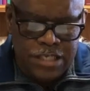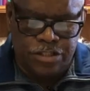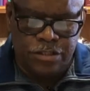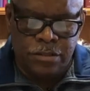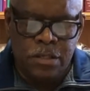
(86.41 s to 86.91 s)

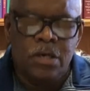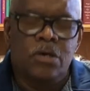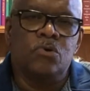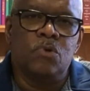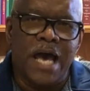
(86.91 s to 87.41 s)
who has
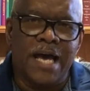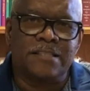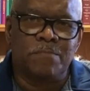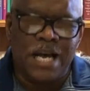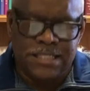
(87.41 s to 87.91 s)
my set of
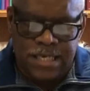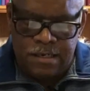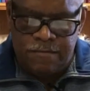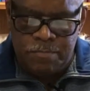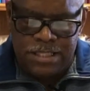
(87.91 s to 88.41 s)

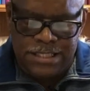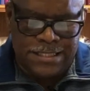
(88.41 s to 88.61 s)
abilities.